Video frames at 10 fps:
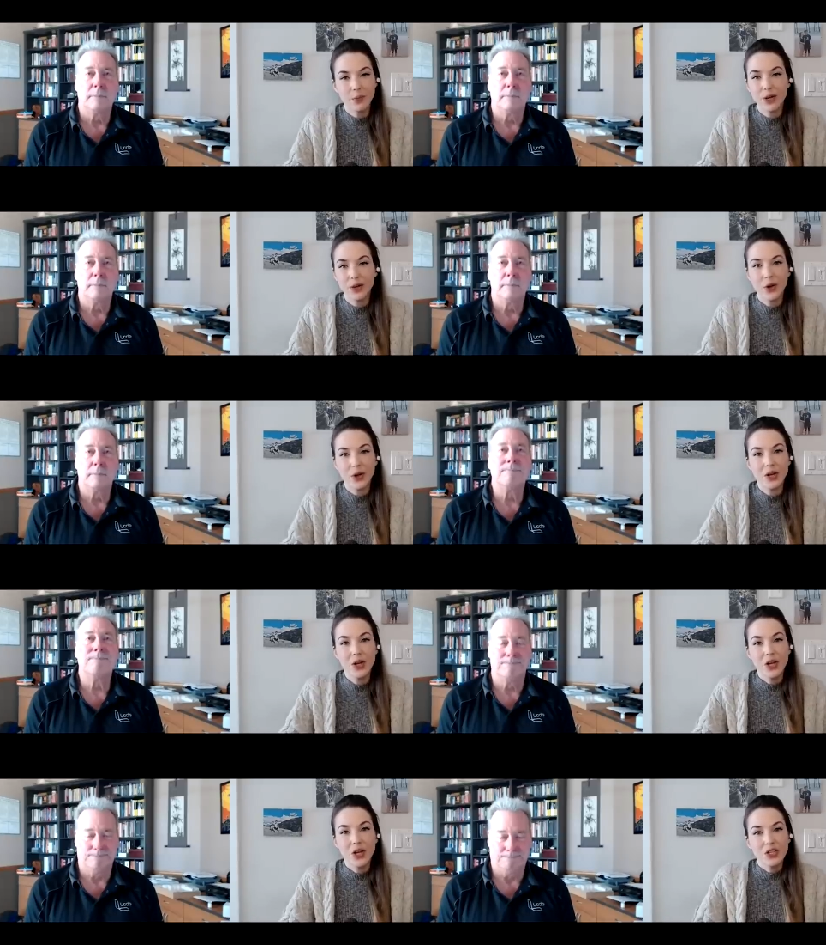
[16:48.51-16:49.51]
Speaker 1: print on
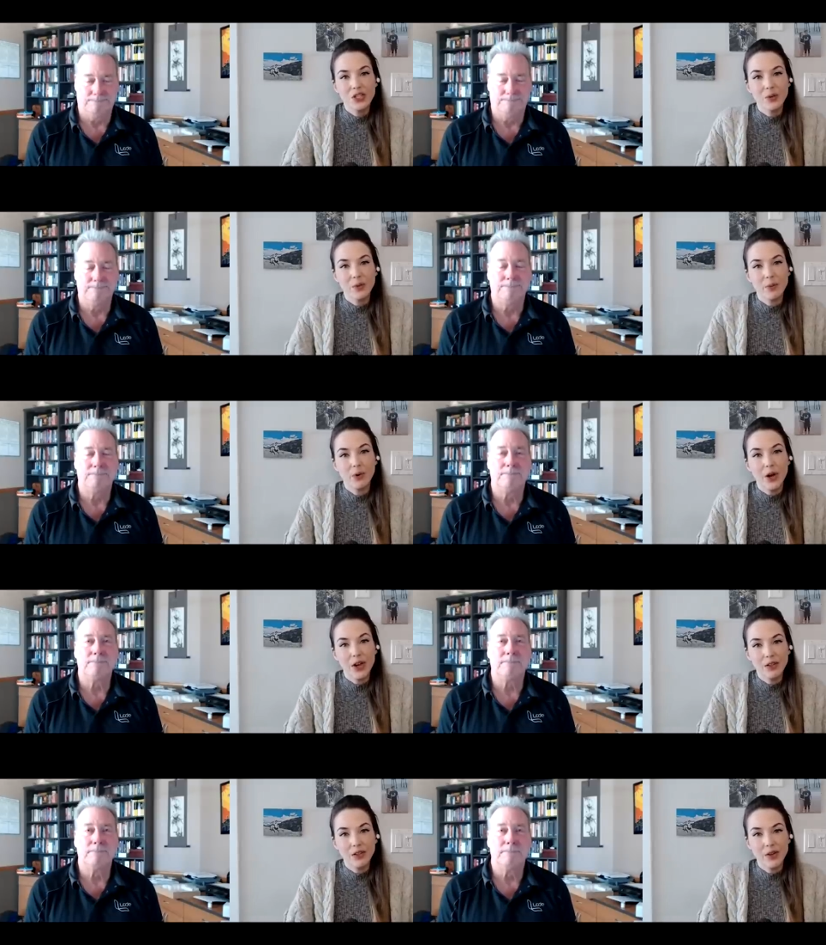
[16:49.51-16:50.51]
some of the
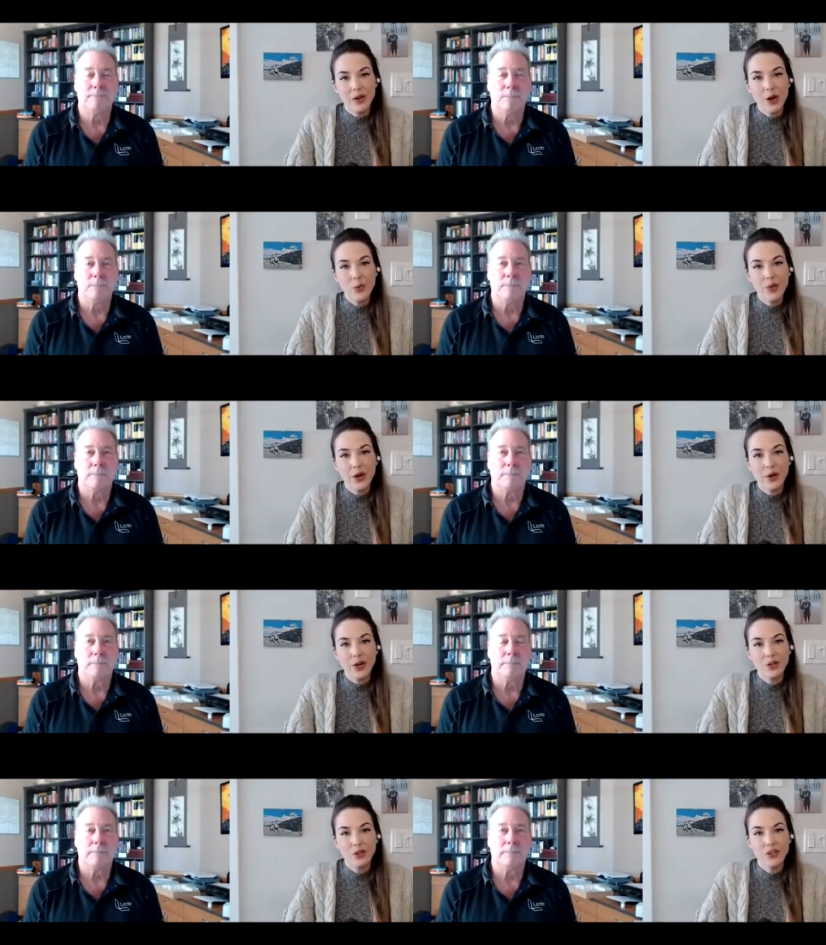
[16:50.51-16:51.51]
products that are out there and
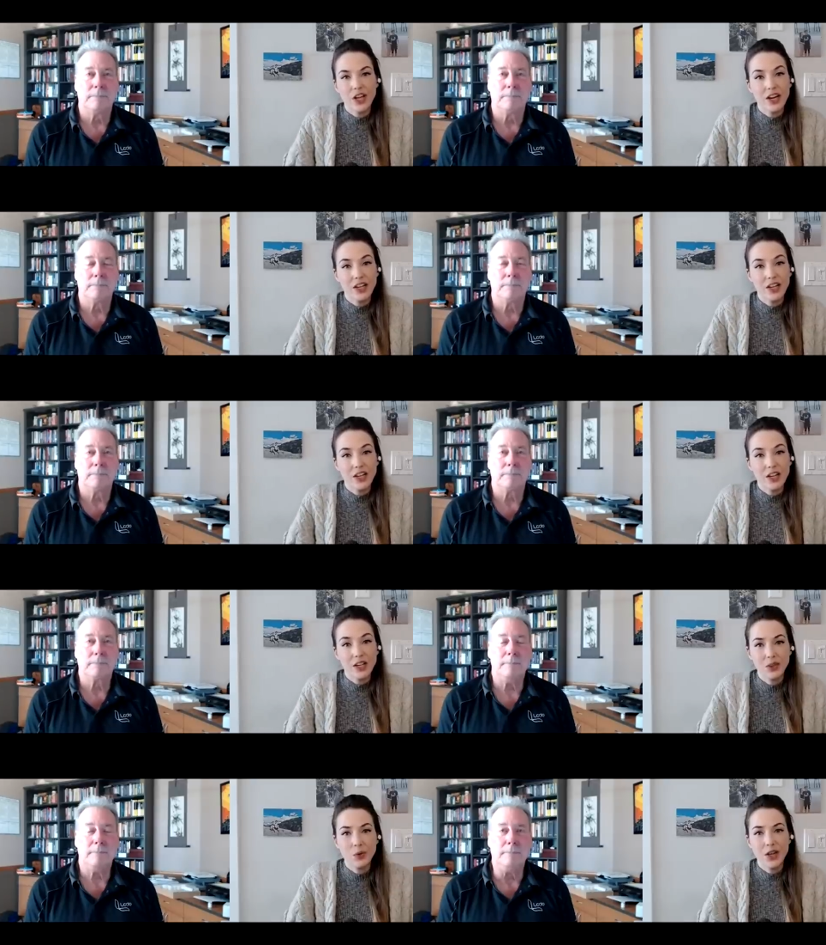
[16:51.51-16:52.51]
understanding
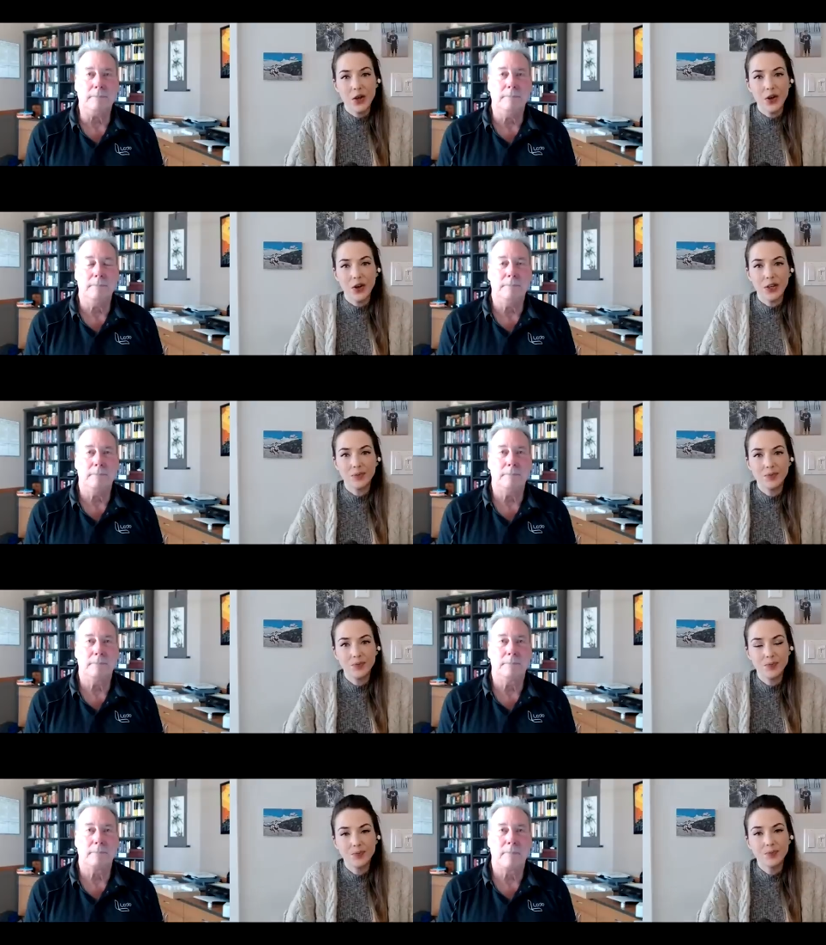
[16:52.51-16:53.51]
exactly what they are
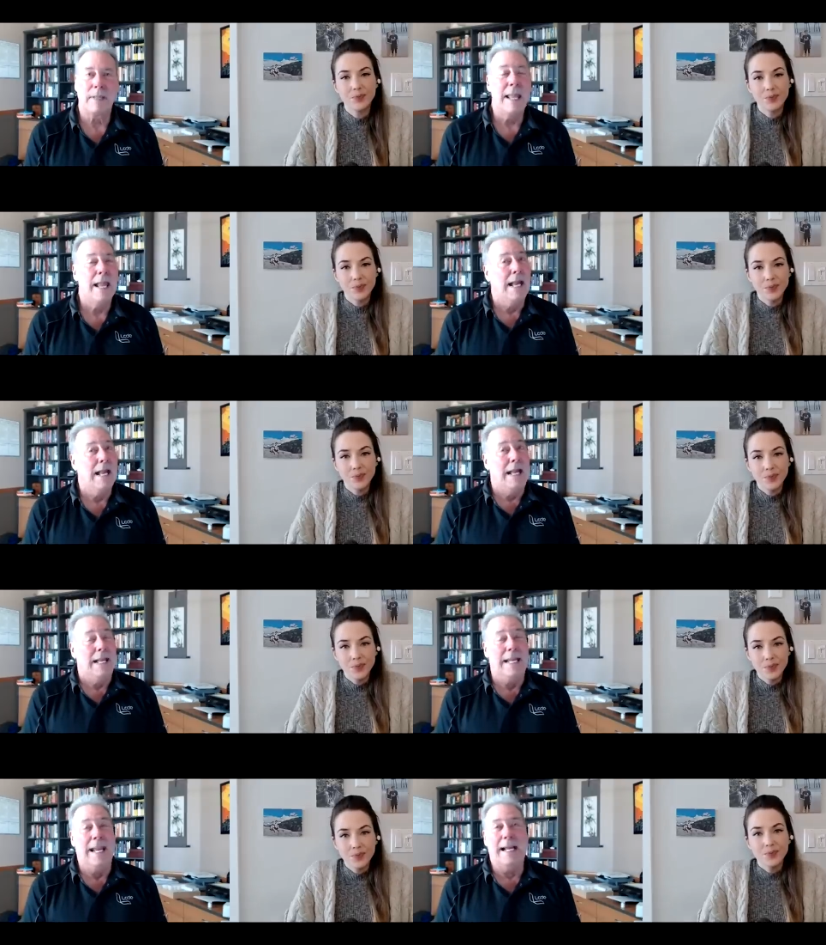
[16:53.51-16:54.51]

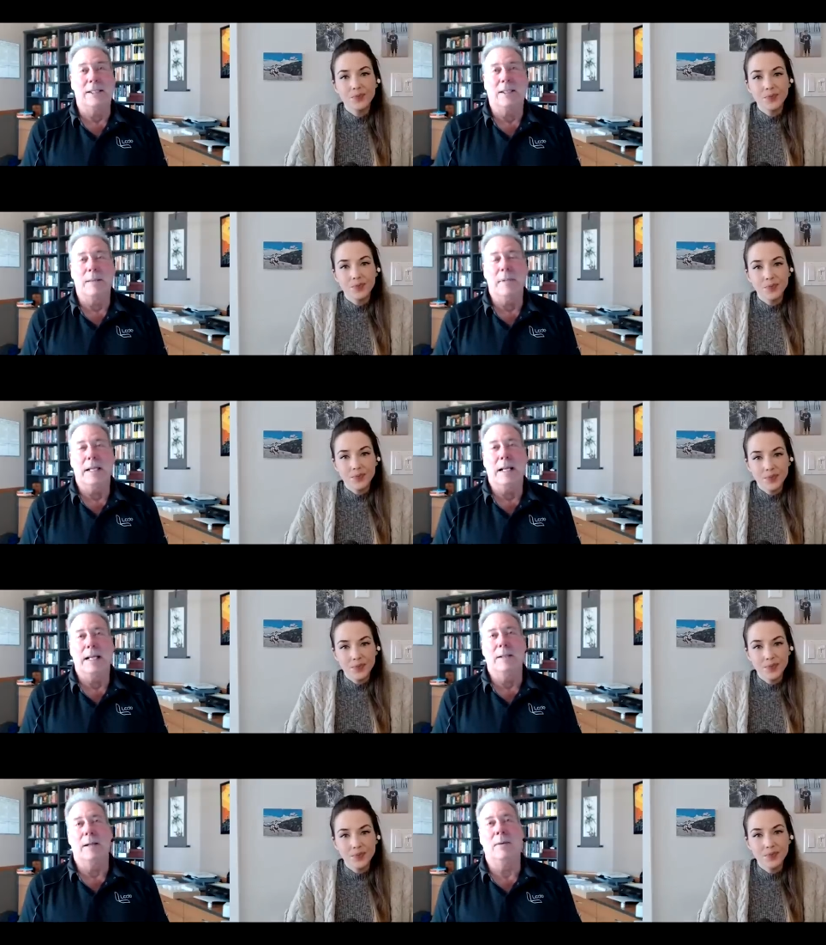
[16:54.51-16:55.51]
Speaker 2: yes i mean i
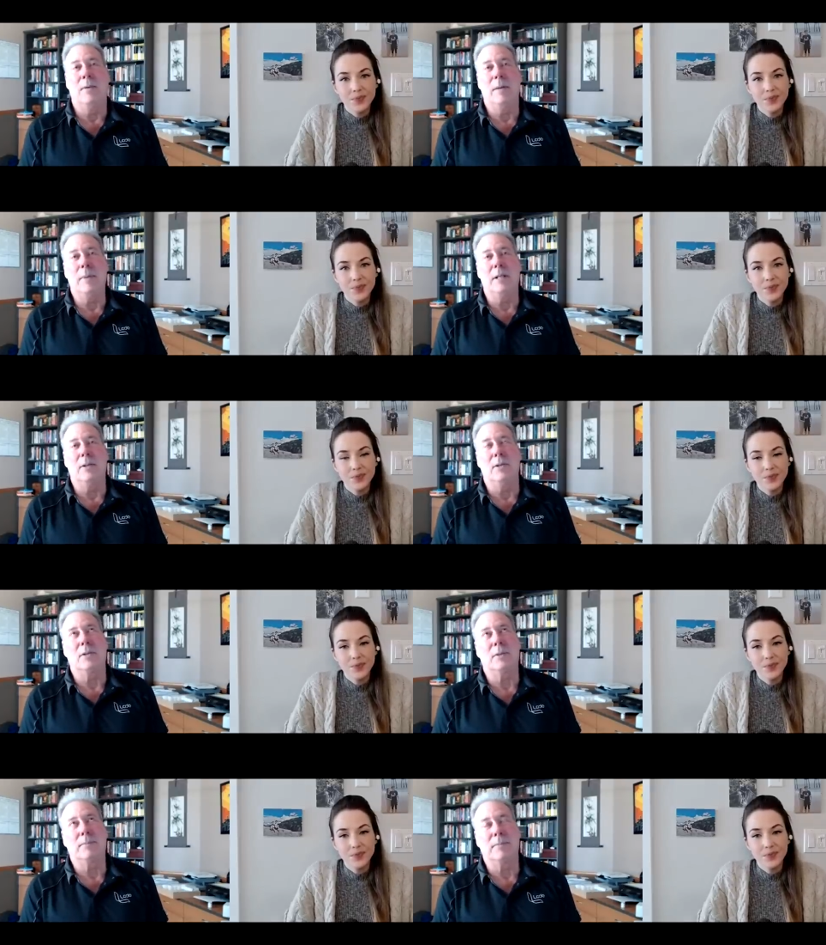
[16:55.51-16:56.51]
uh, want to be a
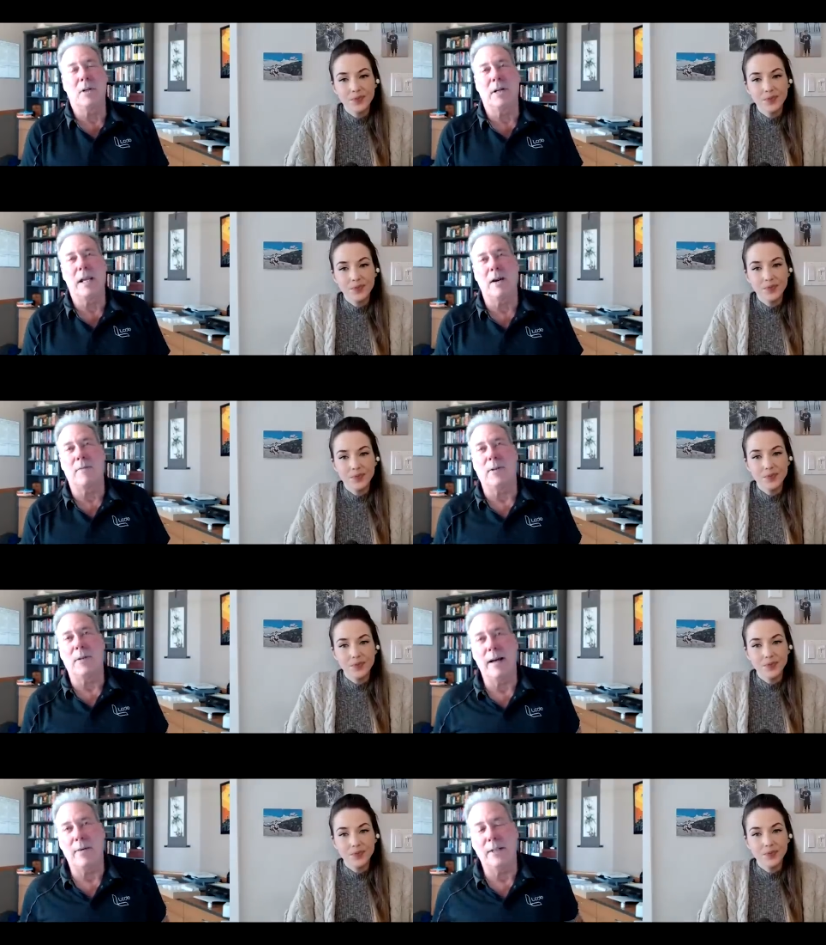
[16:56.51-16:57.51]
little careful
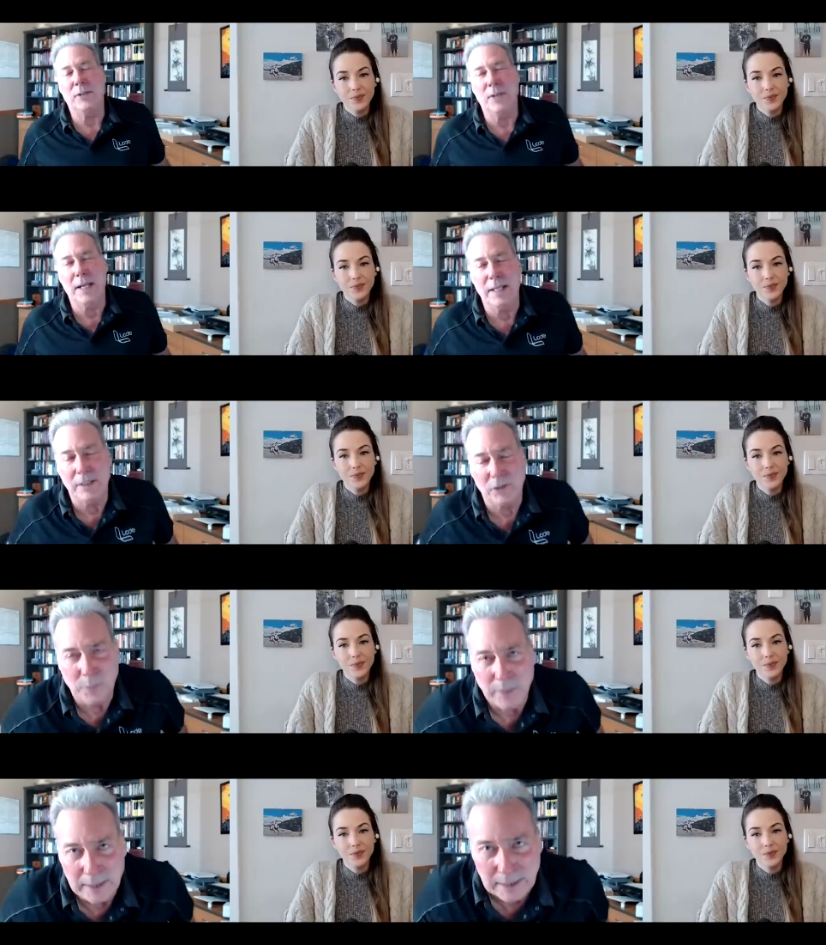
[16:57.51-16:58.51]
how i say this
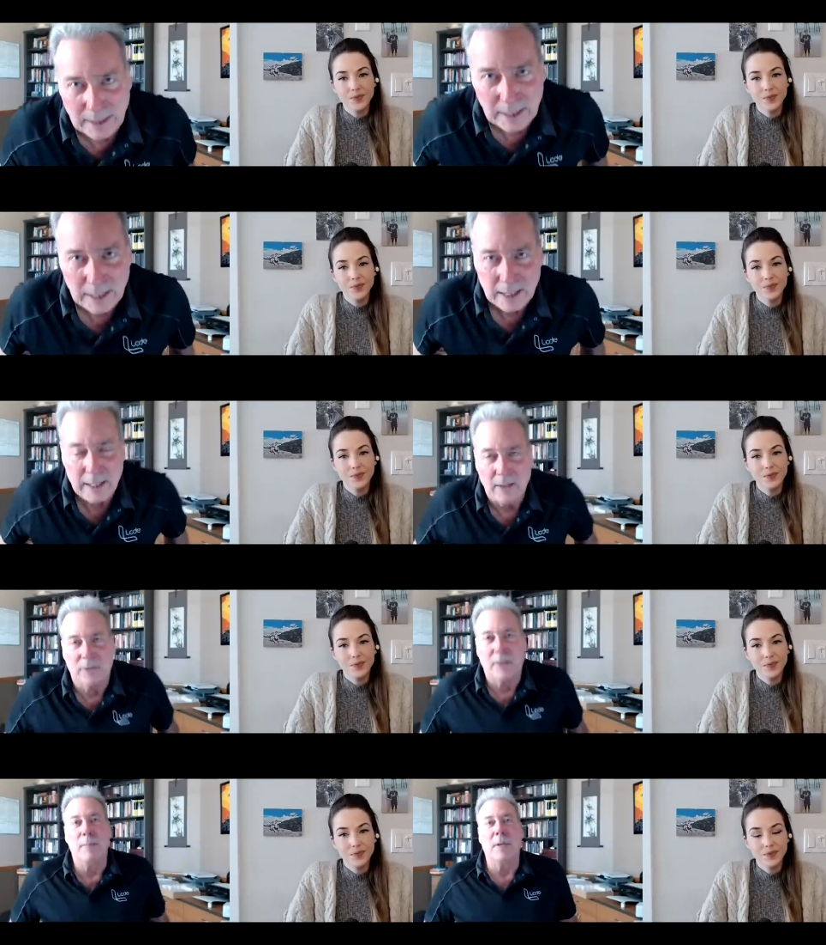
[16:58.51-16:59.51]
but you know
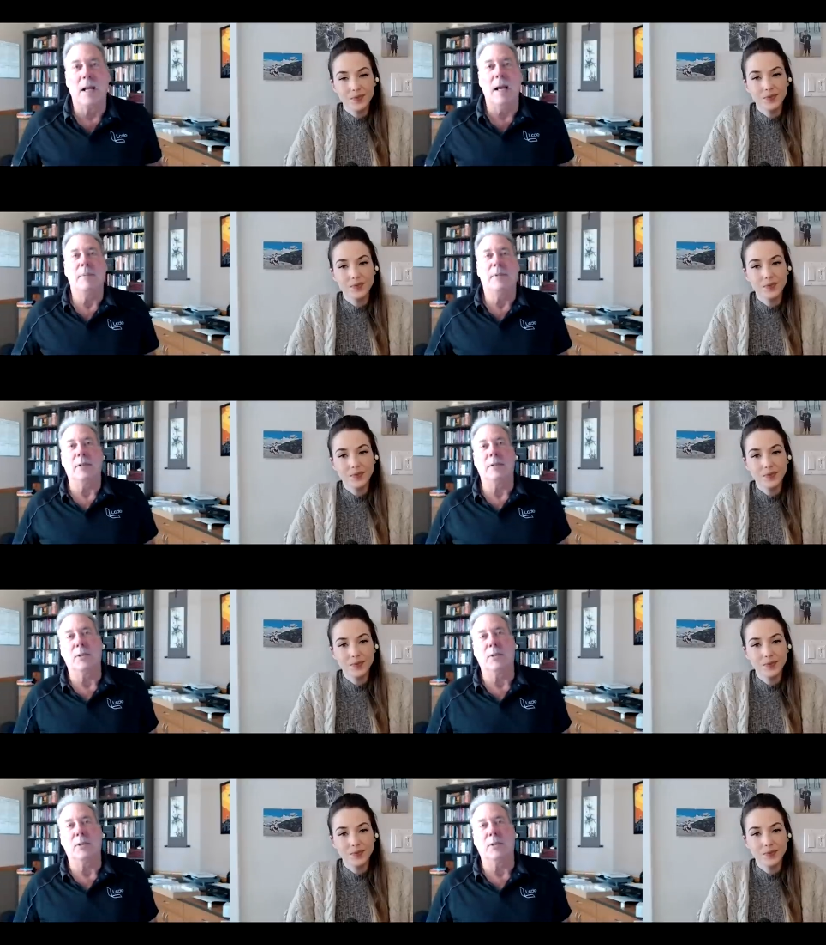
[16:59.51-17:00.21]
sometimes there's